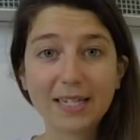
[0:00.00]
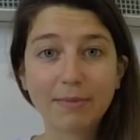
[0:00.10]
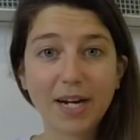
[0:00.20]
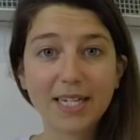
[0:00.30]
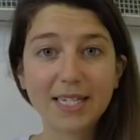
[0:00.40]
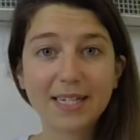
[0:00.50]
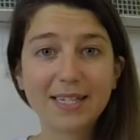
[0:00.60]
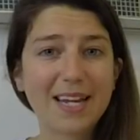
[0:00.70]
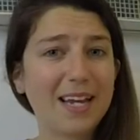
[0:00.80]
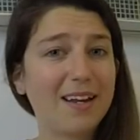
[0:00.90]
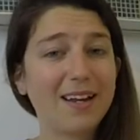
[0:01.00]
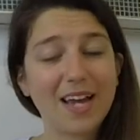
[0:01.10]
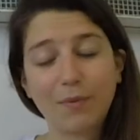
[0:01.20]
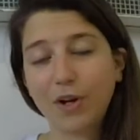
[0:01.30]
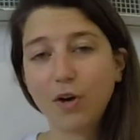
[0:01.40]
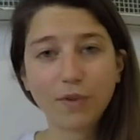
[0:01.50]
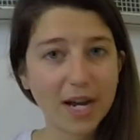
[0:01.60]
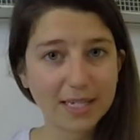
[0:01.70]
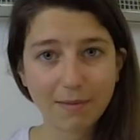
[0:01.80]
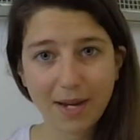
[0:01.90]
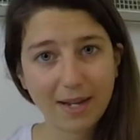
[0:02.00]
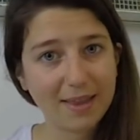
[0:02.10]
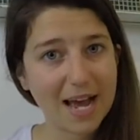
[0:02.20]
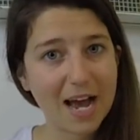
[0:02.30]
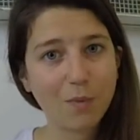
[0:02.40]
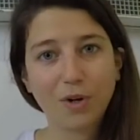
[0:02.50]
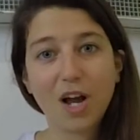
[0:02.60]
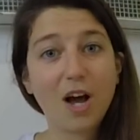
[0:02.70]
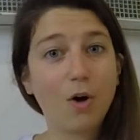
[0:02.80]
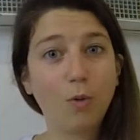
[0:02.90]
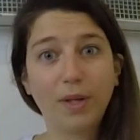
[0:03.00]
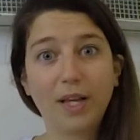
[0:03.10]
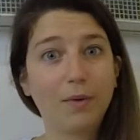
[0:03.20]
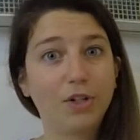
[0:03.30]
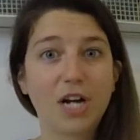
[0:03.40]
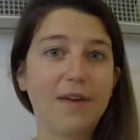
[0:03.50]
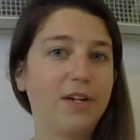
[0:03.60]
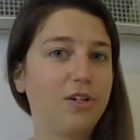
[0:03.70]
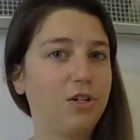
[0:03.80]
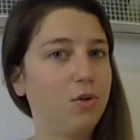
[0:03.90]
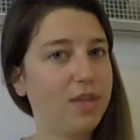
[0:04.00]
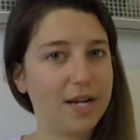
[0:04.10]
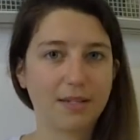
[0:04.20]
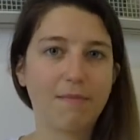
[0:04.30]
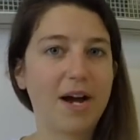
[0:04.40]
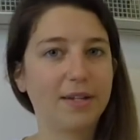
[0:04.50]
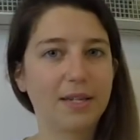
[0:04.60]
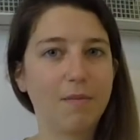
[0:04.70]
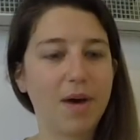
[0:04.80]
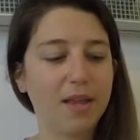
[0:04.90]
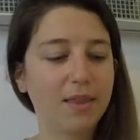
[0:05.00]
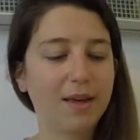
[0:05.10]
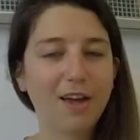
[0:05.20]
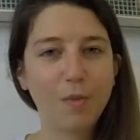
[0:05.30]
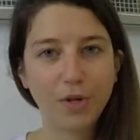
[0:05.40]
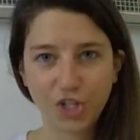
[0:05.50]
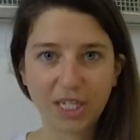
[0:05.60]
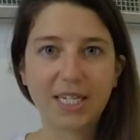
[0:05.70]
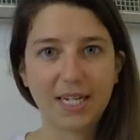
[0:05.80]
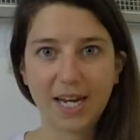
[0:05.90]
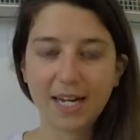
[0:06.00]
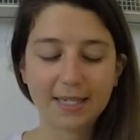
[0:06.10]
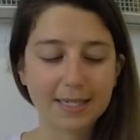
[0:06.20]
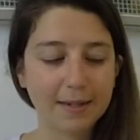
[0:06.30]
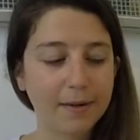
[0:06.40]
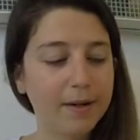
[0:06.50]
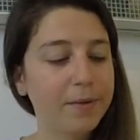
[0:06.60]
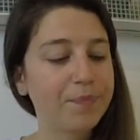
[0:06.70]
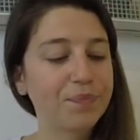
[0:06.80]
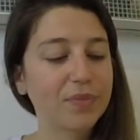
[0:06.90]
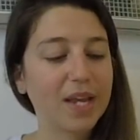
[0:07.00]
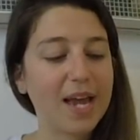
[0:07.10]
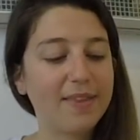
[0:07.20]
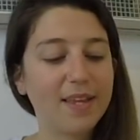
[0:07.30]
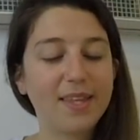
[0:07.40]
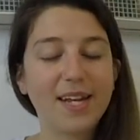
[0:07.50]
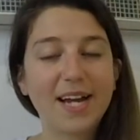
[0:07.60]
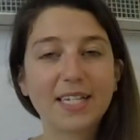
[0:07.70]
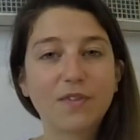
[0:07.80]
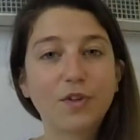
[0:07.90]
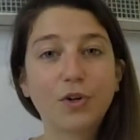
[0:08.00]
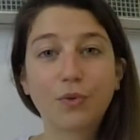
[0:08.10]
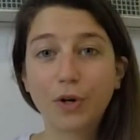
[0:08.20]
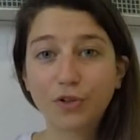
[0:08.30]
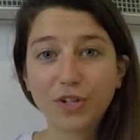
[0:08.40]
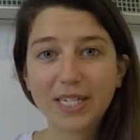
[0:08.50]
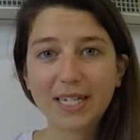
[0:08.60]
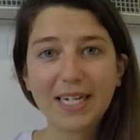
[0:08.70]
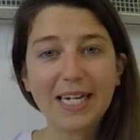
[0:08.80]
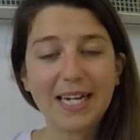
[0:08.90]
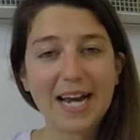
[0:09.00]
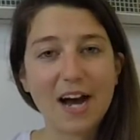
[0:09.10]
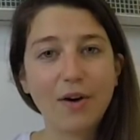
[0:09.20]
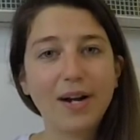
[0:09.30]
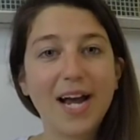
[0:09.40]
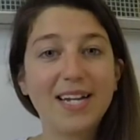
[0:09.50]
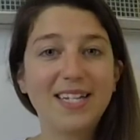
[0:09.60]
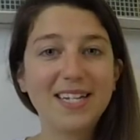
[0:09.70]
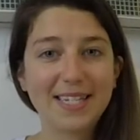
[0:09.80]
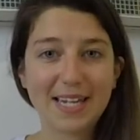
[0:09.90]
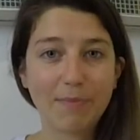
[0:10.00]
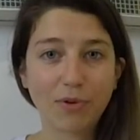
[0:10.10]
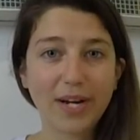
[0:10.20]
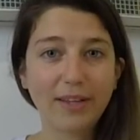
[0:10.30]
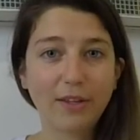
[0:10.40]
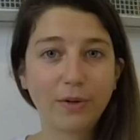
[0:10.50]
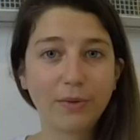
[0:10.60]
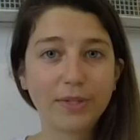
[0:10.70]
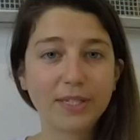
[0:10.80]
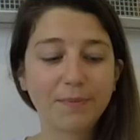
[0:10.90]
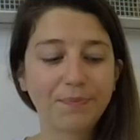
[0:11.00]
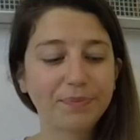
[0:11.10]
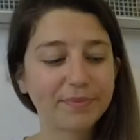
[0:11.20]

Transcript: gas prices. And again, we overestimated that. We're not hoping that we're driving 2,000 miles in a month, but just in case. And then the next for groceries and eating out, I did separate those